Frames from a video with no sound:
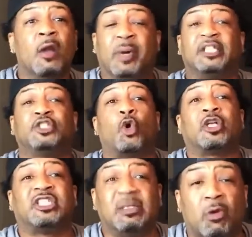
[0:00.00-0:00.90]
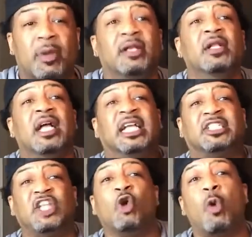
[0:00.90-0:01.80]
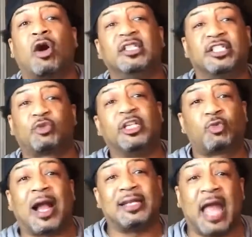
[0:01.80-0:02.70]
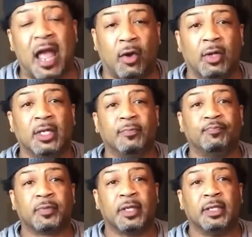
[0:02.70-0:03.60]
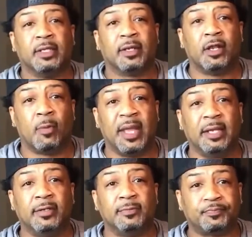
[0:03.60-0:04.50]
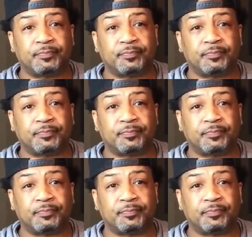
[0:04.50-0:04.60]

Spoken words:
but George Zimmerman is still walking the streets right now. You know what I mean?